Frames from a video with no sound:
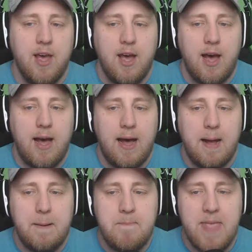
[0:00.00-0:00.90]

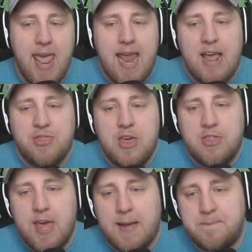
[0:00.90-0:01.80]
And I think
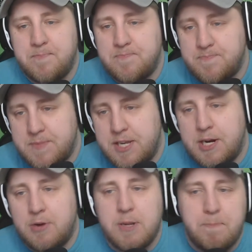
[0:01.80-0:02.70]
that, you
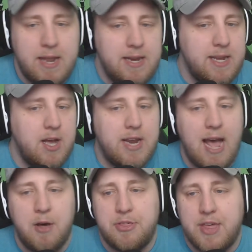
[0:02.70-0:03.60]
know, depending on
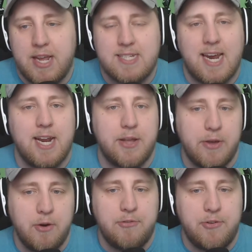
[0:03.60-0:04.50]
how things kind of
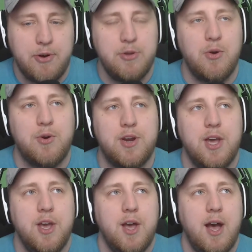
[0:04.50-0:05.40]
go for New York,
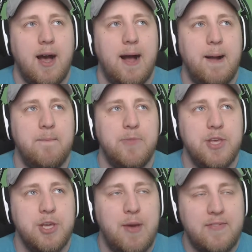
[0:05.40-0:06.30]

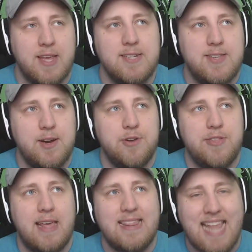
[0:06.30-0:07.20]
you have to consider
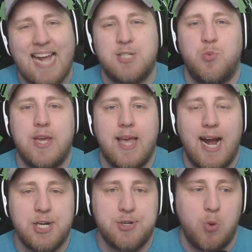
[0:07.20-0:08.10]
that last week
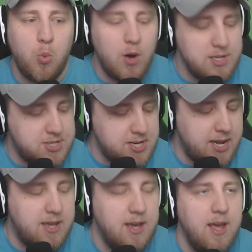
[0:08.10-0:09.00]
Hydra was
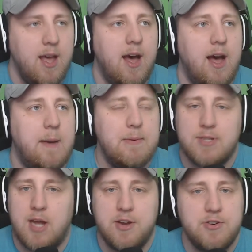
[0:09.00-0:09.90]
sick. He
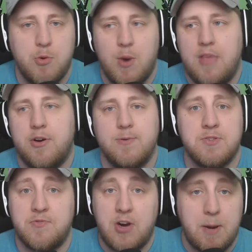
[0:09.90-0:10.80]
was under the weather. It was
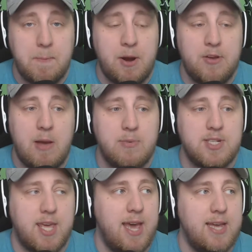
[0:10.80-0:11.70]
very apparent that was
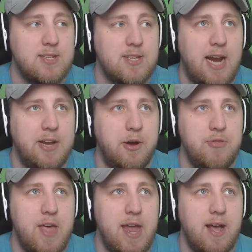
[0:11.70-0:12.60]
the case. I know
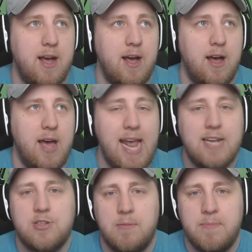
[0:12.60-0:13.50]
that
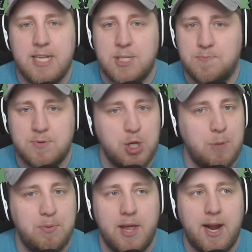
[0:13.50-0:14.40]
Asim is still
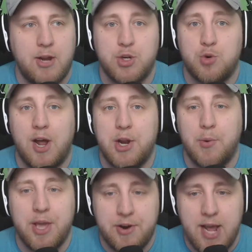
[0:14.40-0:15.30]
playing on Toronto
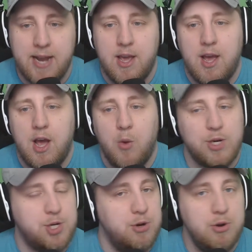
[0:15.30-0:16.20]
internet,
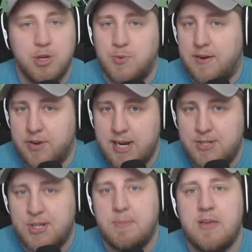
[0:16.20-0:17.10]
which who knows, whenever he's
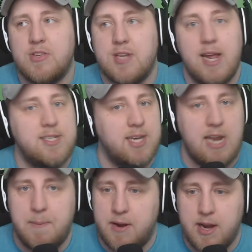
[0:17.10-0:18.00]
going to be in the States, it could
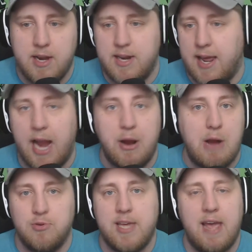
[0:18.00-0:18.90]
happen at any day. I
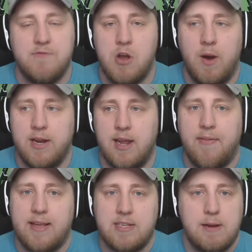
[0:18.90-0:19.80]
really have no idea.
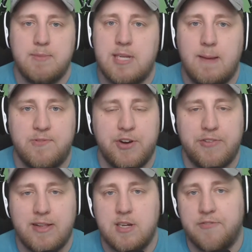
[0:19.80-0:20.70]
Like, sometimes teams figure
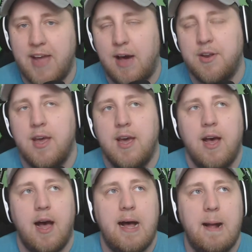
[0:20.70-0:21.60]
that stuff out.
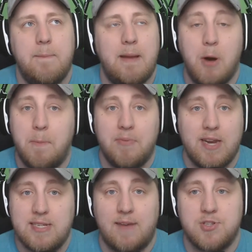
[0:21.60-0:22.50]
I'm hoping that
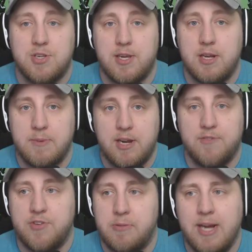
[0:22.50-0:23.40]
he's obviously going to be here
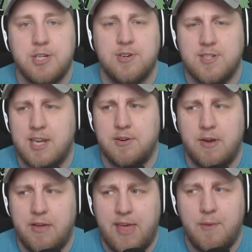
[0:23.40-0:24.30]
for the major, because I don't know
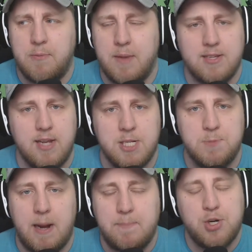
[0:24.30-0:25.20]
how that would make sense,
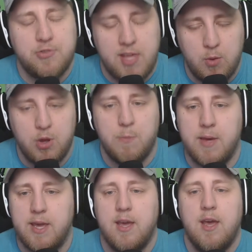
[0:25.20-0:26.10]
but I'm sure that he will
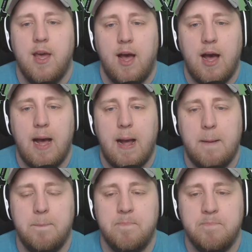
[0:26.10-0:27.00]
be.
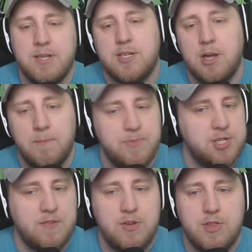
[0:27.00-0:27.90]
But still,
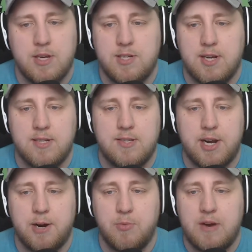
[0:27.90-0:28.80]
just a few things to
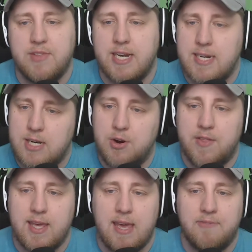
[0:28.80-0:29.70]
consider whenever they did go to
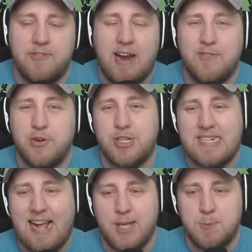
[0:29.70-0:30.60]
that game 5 versus
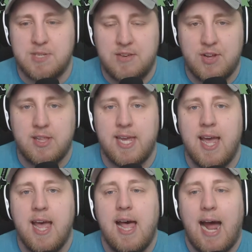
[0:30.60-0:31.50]
Dallas specifically.
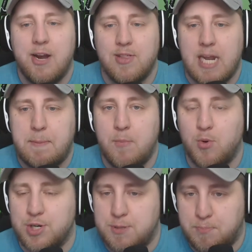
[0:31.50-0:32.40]
I know a lot of people
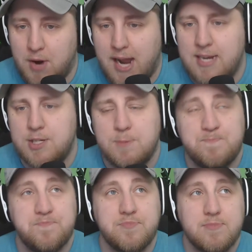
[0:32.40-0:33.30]
were surprised,
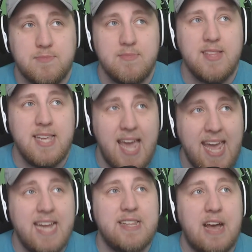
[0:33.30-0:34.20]

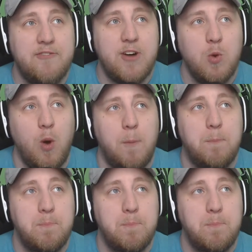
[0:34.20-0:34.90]
and that very well